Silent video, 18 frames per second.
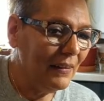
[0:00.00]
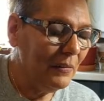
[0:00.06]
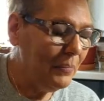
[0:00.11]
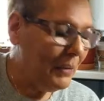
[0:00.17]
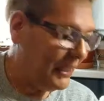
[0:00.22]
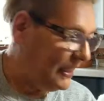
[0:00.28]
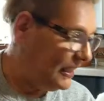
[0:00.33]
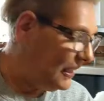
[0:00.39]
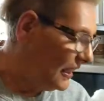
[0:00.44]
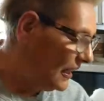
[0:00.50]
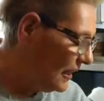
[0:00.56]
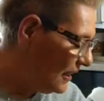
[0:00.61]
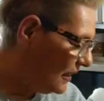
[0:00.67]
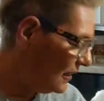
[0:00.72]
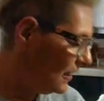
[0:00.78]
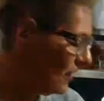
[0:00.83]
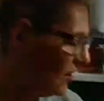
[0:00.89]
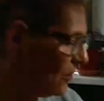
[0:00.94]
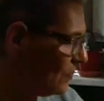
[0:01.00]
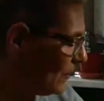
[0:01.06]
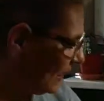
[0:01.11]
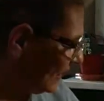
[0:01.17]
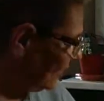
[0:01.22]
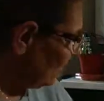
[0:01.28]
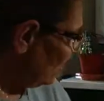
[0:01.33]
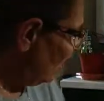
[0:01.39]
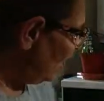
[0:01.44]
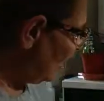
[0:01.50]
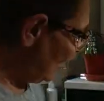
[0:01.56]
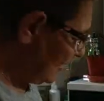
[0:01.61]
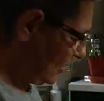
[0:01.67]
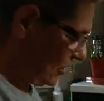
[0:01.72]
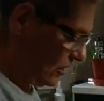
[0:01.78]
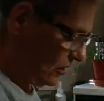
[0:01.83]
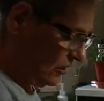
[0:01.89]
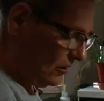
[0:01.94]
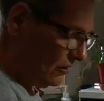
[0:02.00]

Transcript: But yeah, oh my gosh.